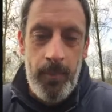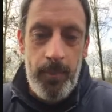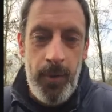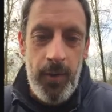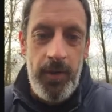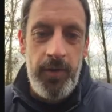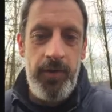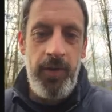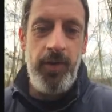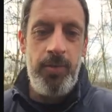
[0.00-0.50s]

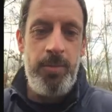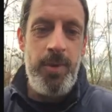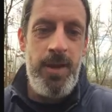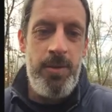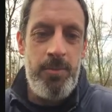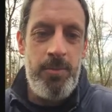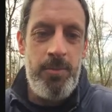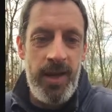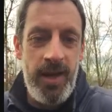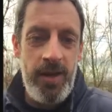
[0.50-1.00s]
but this is
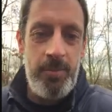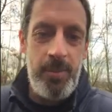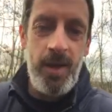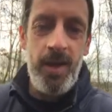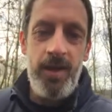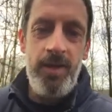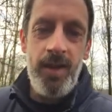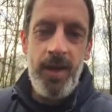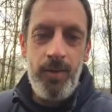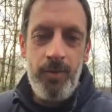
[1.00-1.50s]
me making
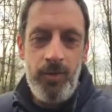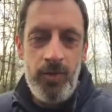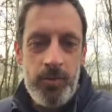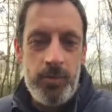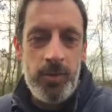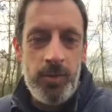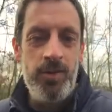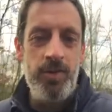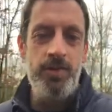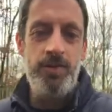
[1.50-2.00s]
my
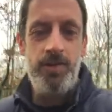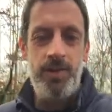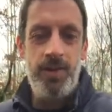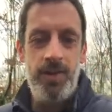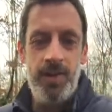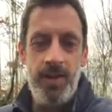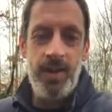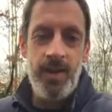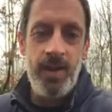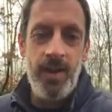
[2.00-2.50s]
announcement.
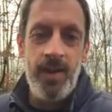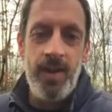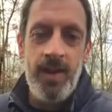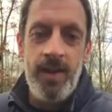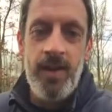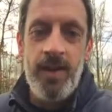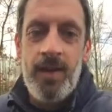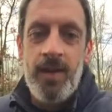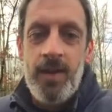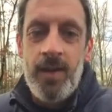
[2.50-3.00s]

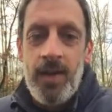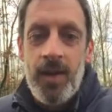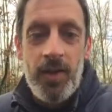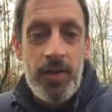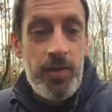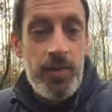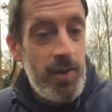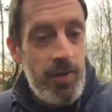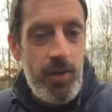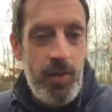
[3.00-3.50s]

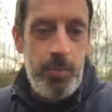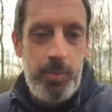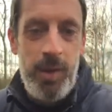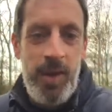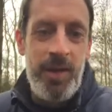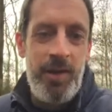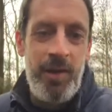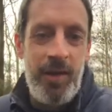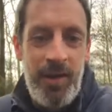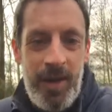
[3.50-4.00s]
I said there'd
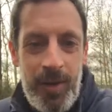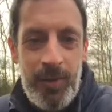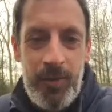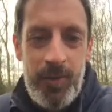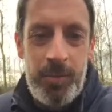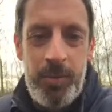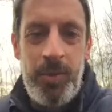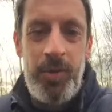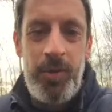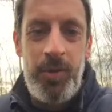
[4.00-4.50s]
be an
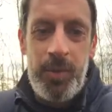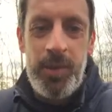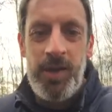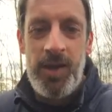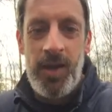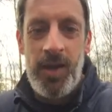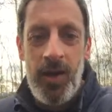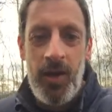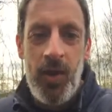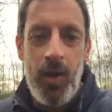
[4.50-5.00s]
announcement a
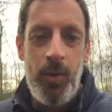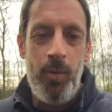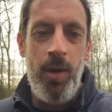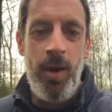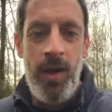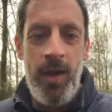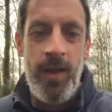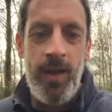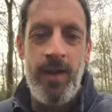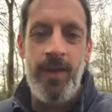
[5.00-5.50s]
week ago,
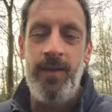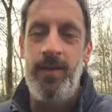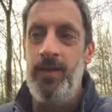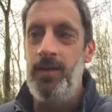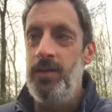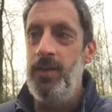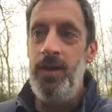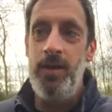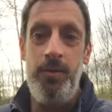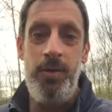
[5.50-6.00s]

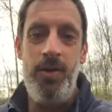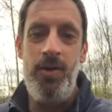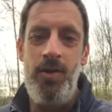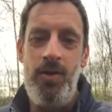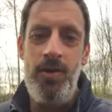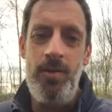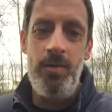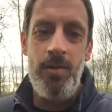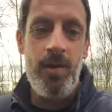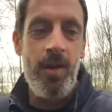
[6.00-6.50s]
and here we
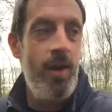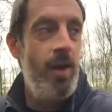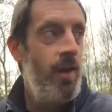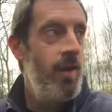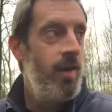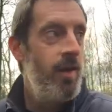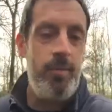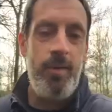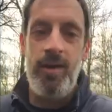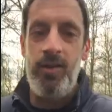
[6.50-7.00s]
are,
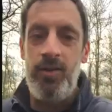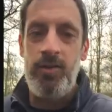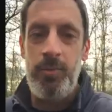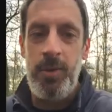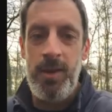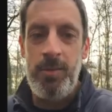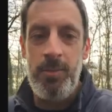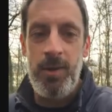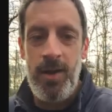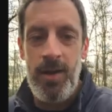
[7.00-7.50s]
about to
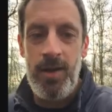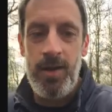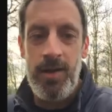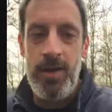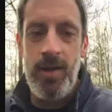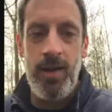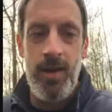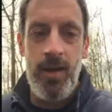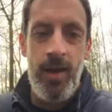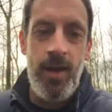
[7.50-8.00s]
make
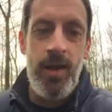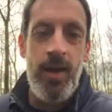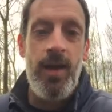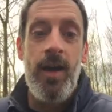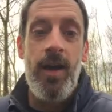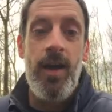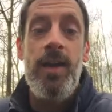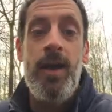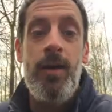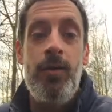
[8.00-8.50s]
my
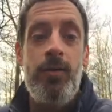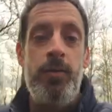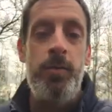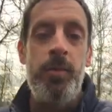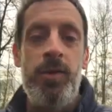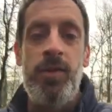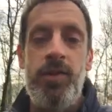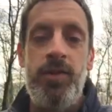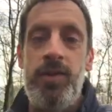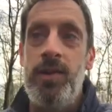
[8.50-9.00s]

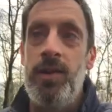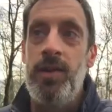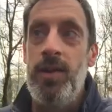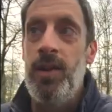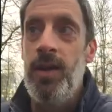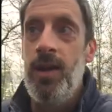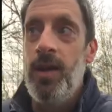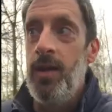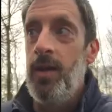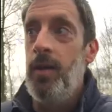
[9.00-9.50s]
announcement.
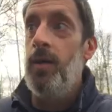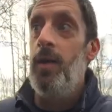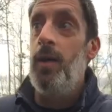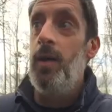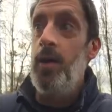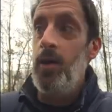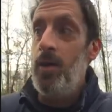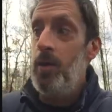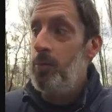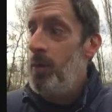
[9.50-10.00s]

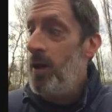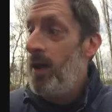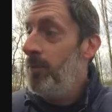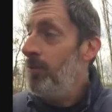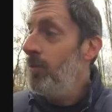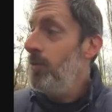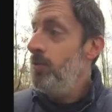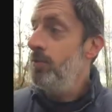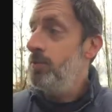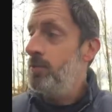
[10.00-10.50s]
But
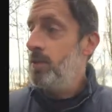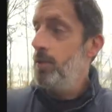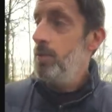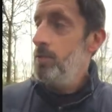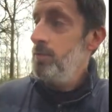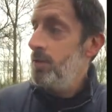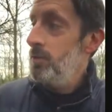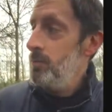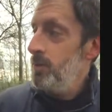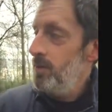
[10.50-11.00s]
have a
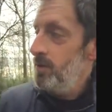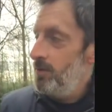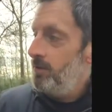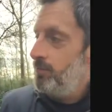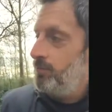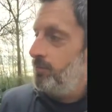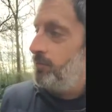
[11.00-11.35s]
look at where